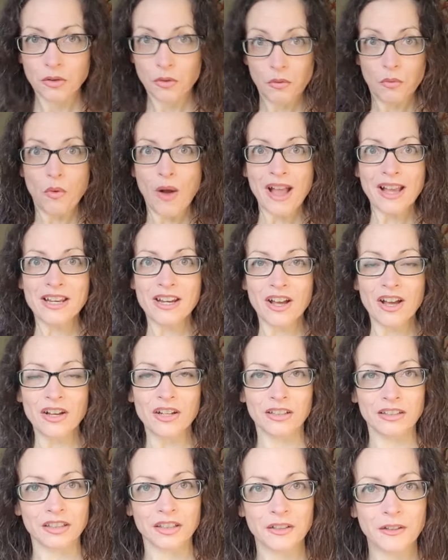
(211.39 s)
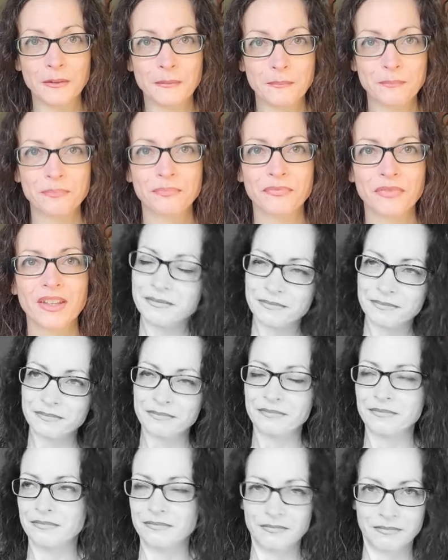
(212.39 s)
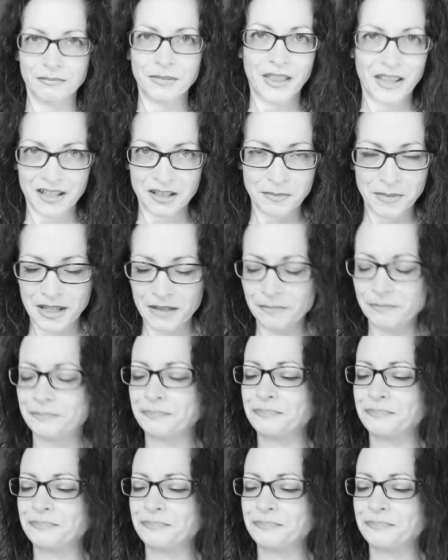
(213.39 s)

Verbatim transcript: Why not? But that's me.